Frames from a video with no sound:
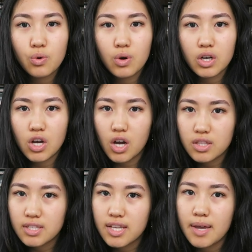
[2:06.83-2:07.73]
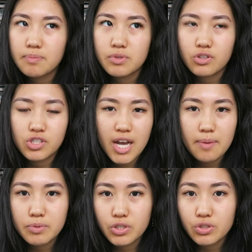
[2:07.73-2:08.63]
or concepts or
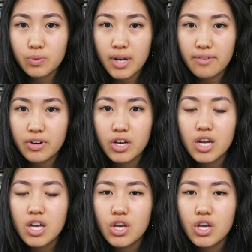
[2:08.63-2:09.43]
chapters or whatever,